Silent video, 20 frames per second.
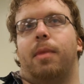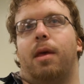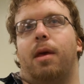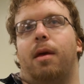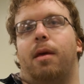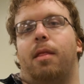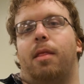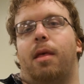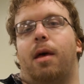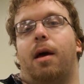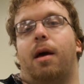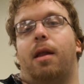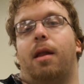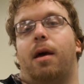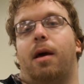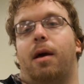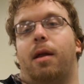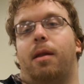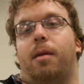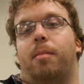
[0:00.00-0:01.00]
And that
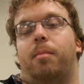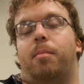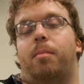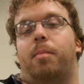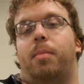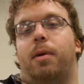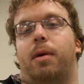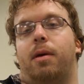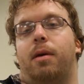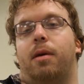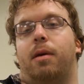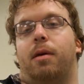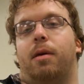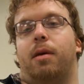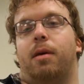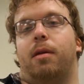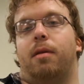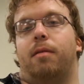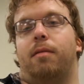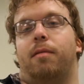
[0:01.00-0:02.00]
had a big
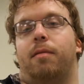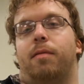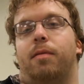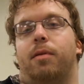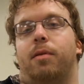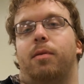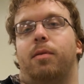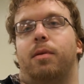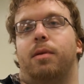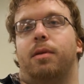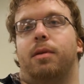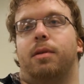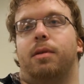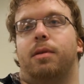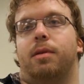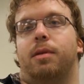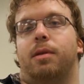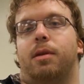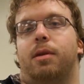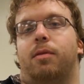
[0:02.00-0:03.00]

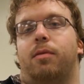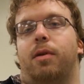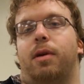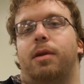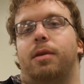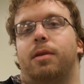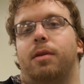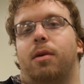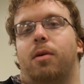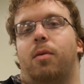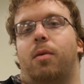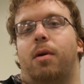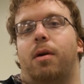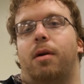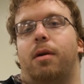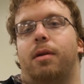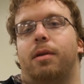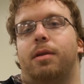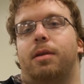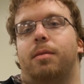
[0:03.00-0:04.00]
influence in raising
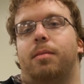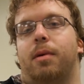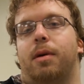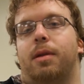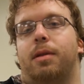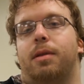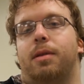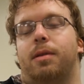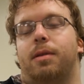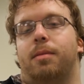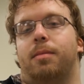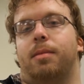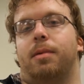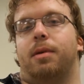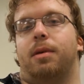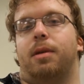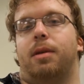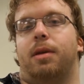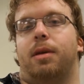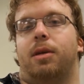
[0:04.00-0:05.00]
awareness about
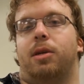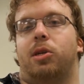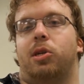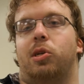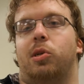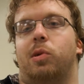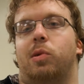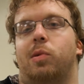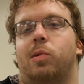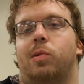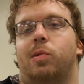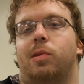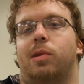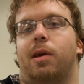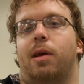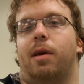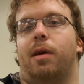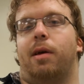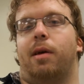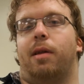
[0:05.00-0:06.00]
disability issues,
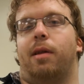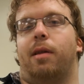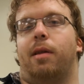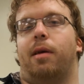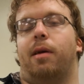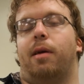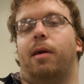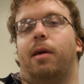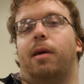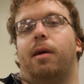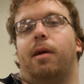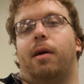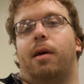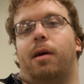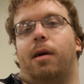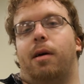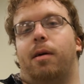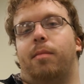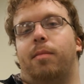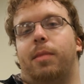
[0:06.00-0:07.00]

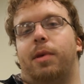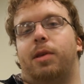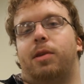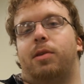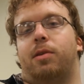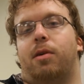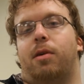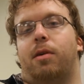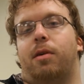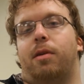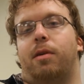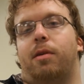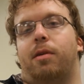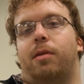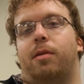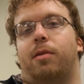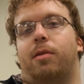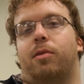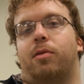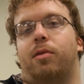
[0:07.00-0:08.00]
and they started
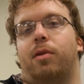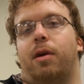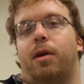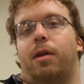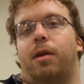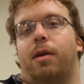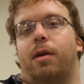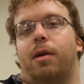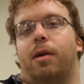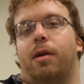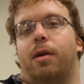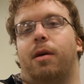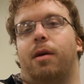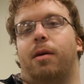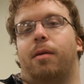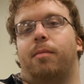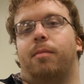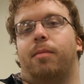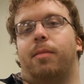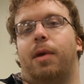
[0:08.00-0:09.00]
creating
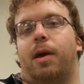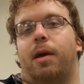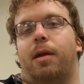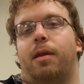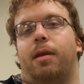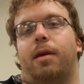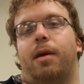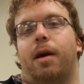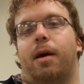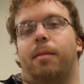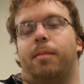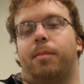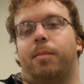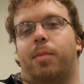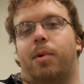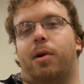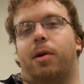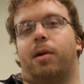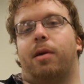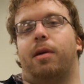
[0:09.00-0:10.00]
handicapped
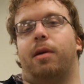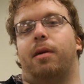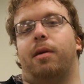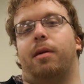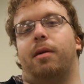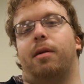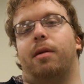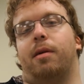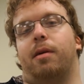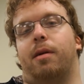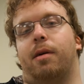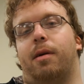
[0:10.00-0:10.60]
parking